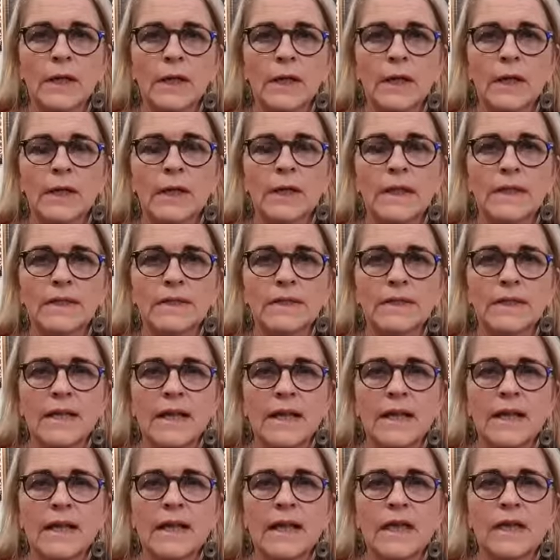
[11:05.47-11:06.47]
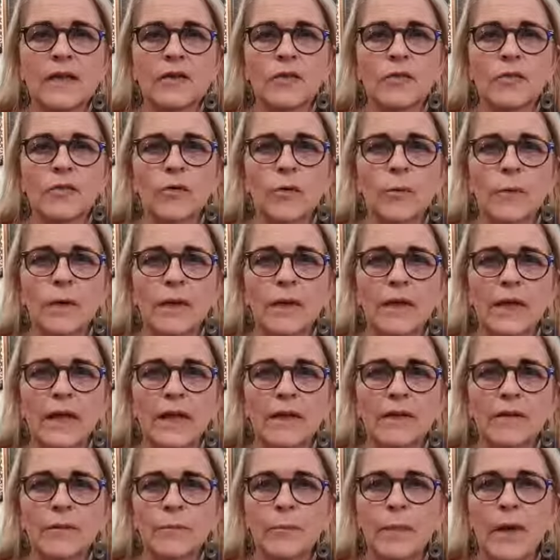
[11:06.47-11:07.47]
Let's say it's from a
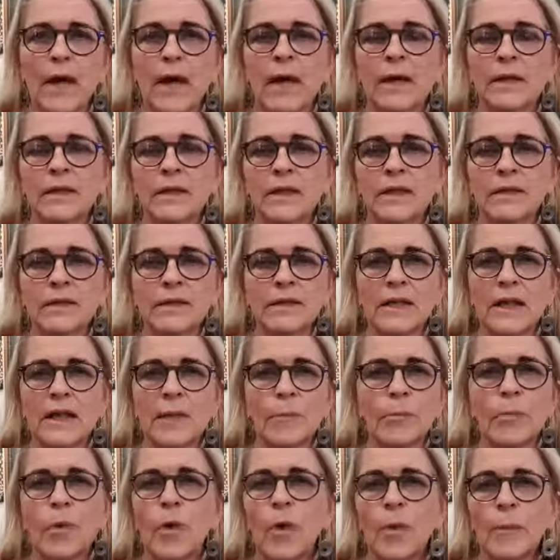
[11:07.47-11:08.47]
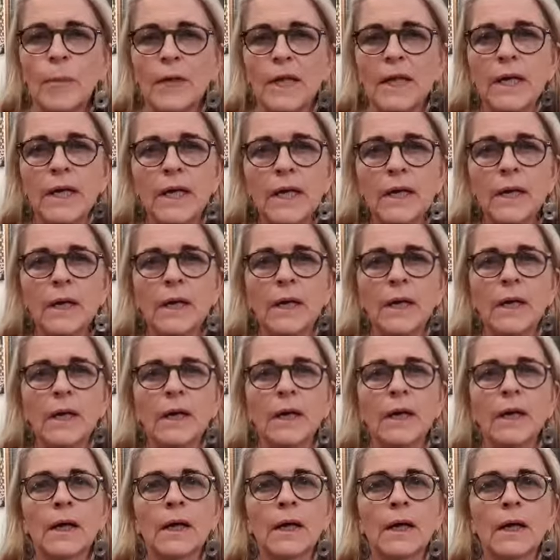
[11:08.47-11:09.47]
grandpa, let's say Poppy,
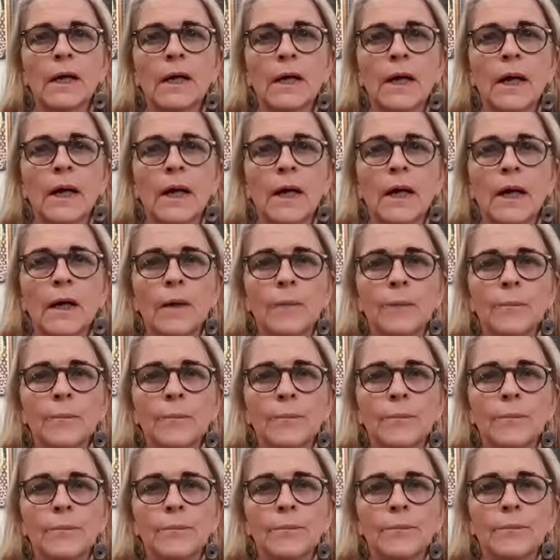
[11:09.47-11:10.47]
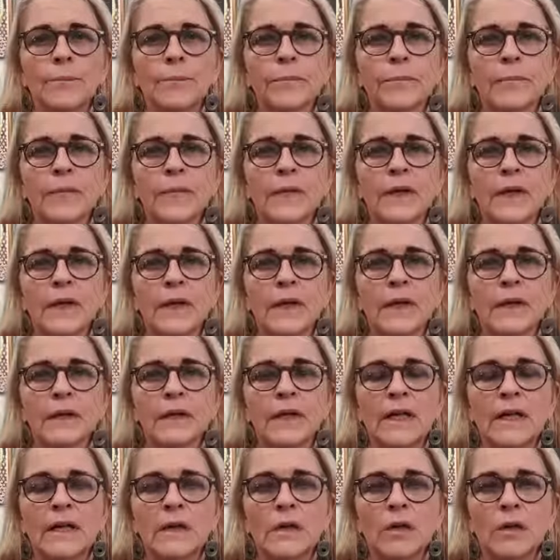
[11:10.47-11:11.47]
then
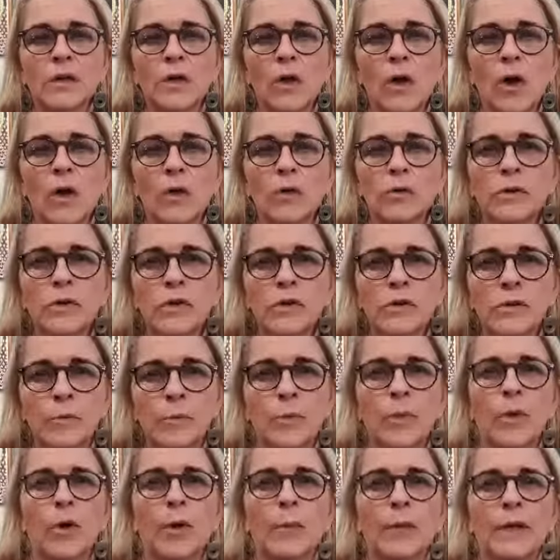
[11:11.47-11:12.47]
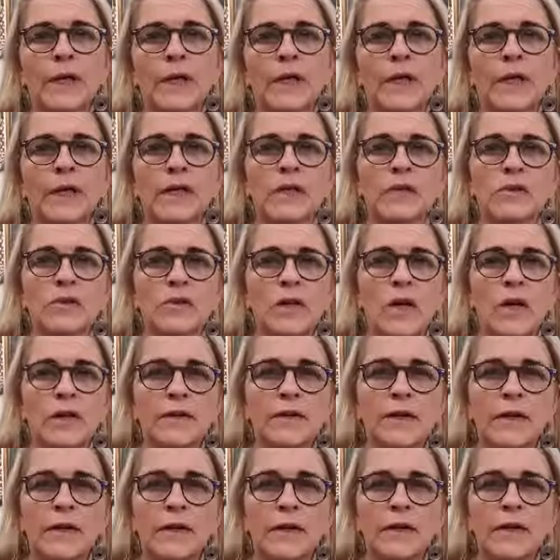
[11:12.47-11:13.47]
I know that the Poppy is right
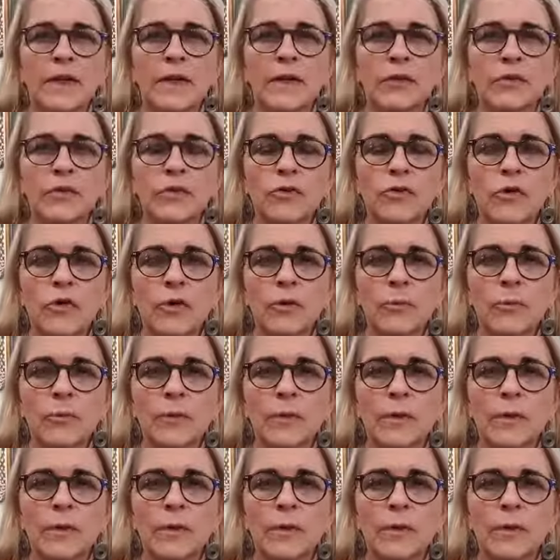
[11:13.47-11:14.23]
there in the room